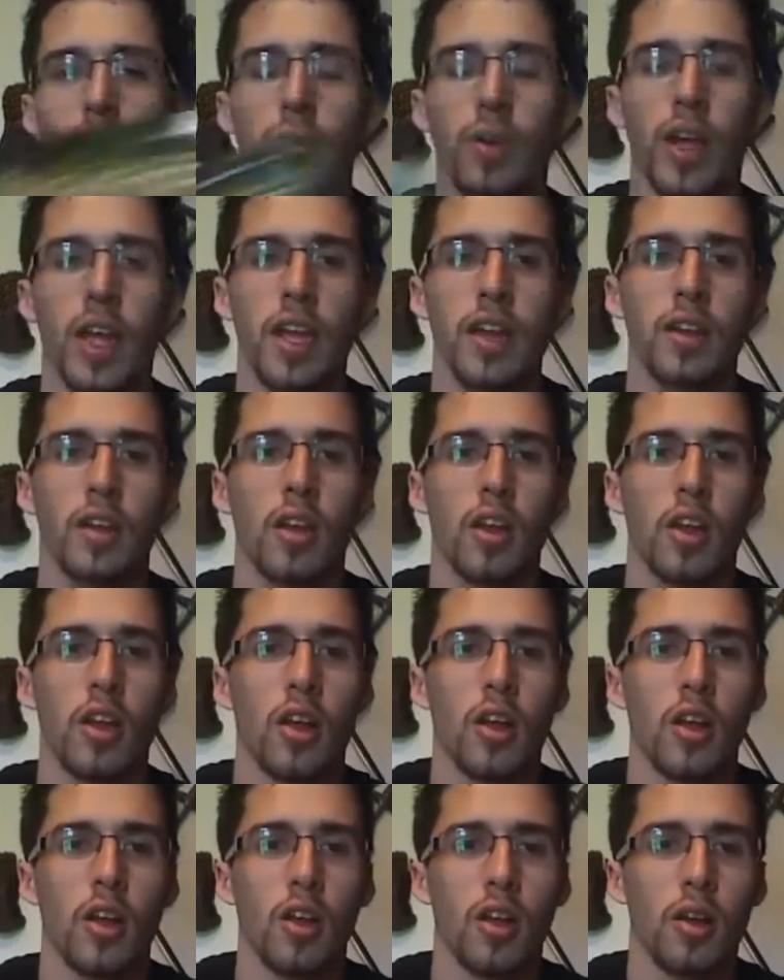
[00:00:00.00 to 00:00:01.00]
great.
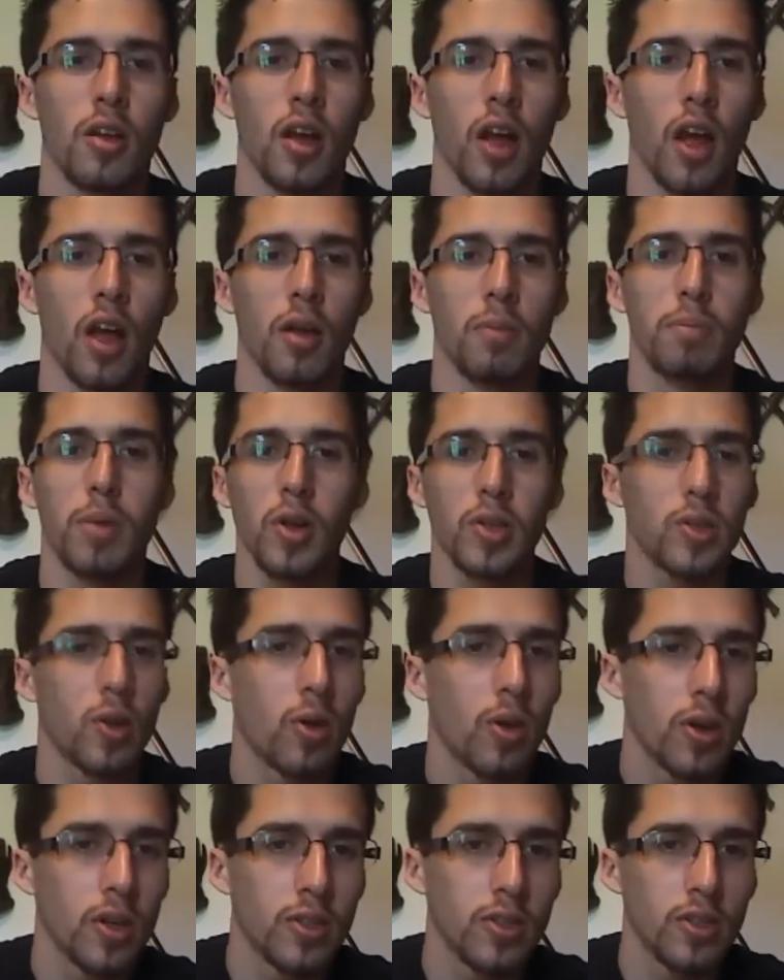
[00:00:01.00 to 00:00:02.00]
Bolt
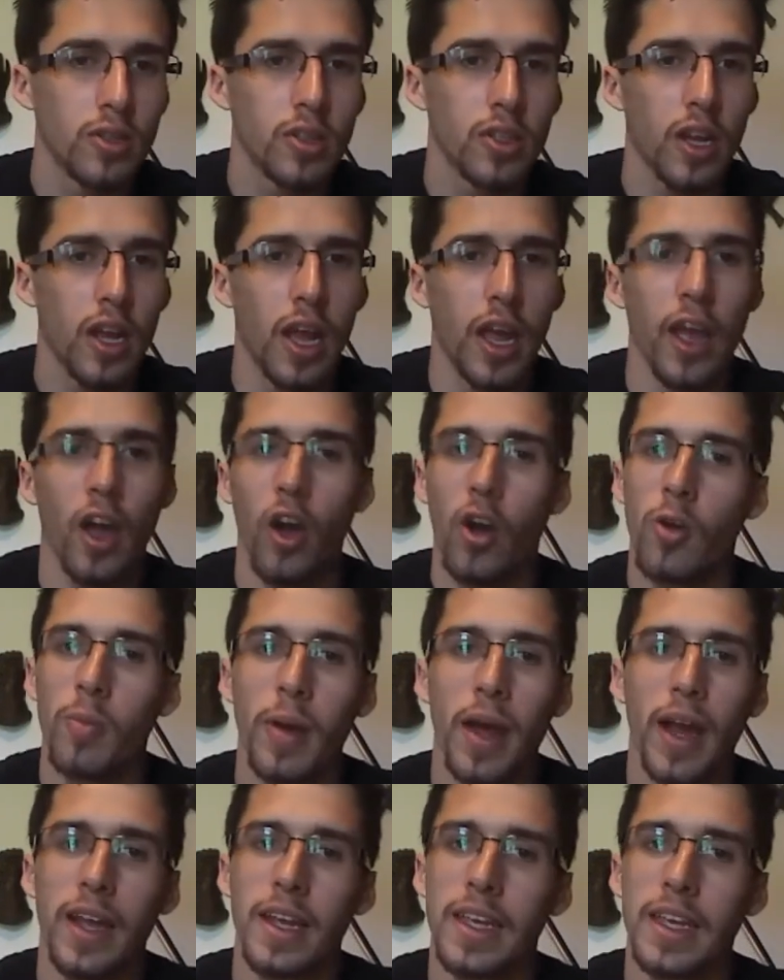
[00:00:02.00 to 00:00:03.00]
Orange, I hope
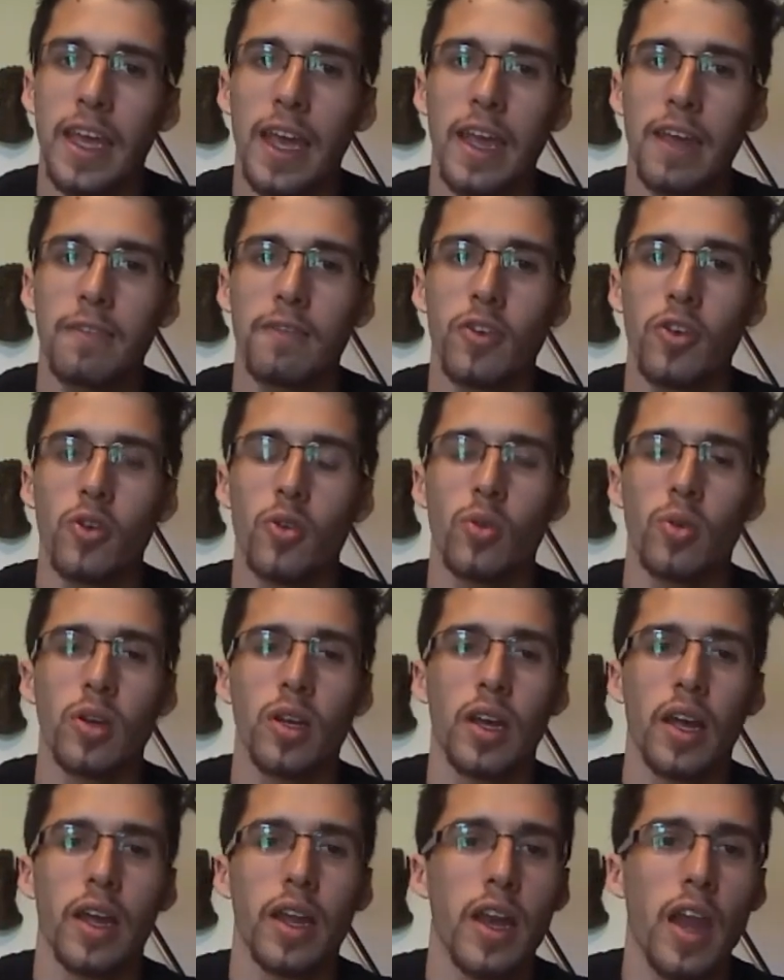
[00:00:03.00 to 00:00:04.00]
I gave
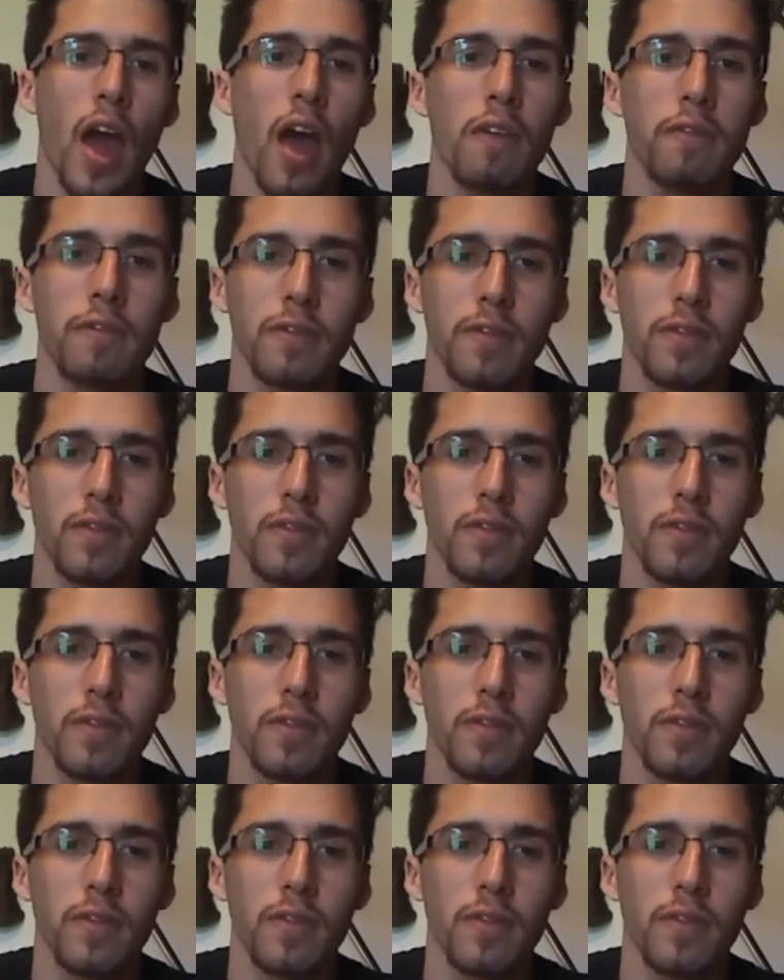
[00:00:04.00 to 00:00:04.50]
you enough